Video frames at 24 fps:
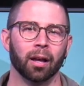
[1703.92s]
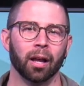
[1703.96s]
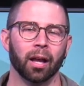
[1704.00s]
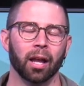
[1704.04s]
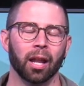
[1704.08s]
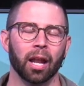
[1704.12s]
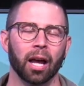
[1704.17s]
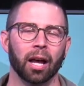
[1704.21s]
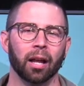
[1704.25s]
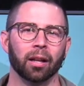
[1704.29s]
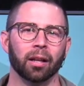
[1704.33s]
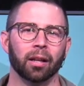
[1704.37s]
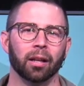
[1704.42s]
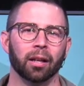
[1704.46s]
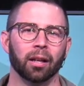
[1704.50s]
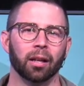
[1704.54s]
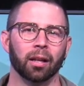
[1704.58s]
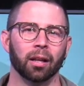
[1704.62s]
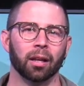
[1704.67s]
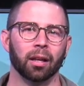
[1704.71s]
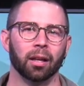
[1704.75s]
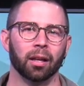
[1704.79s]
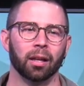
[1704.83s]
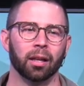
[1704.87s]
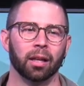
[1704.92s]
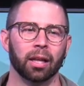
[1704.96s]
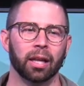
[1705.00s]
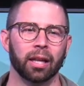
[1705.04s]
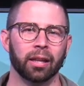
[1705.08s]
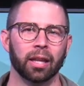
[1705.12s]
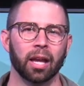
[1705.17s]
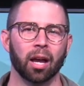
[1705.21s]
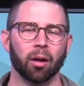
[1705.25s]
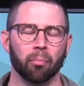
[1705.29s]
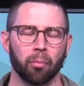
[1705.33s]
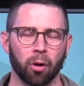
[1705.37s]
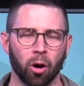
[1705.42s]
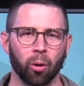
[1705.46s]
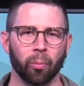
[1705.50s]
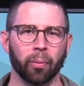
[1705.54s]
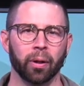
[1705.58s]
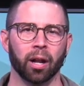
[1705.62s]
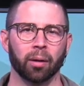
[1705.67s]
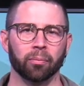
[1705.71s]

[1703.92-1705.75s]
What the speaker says: And in that moment,